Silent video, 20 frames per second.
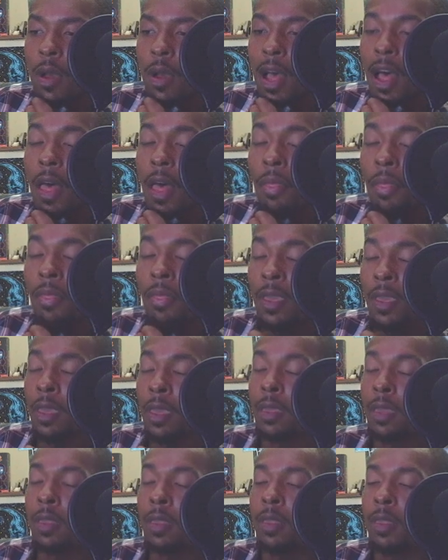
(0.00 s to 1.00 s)

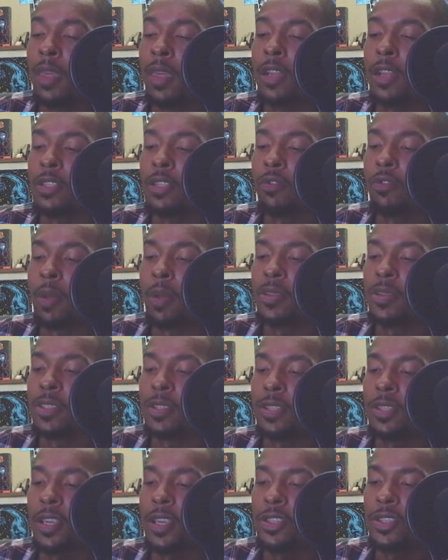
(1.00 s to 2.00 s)
thing that is a
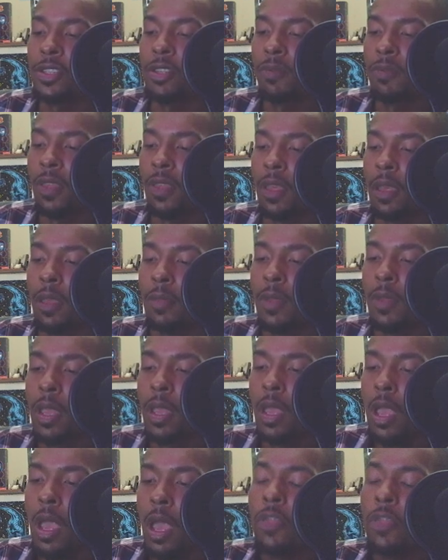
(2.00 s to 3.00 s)
representation of that.
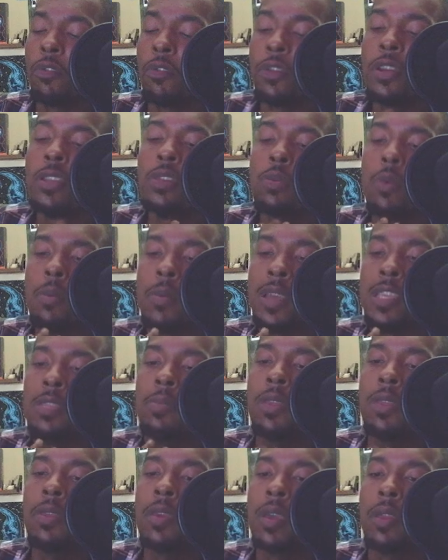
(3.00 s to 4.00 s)
The reason what makes
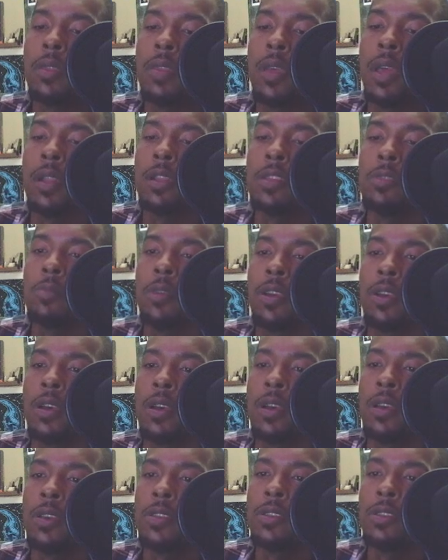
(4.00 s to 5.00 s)
me think that is
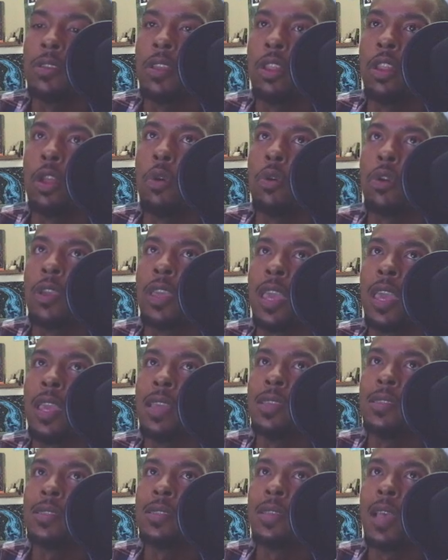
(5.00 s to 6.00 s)
because the
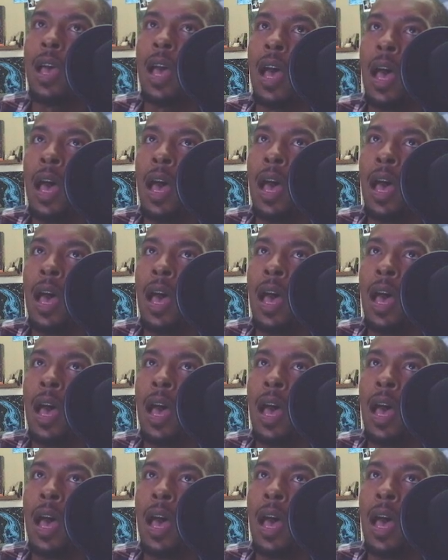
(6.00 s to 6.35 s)
lowercase I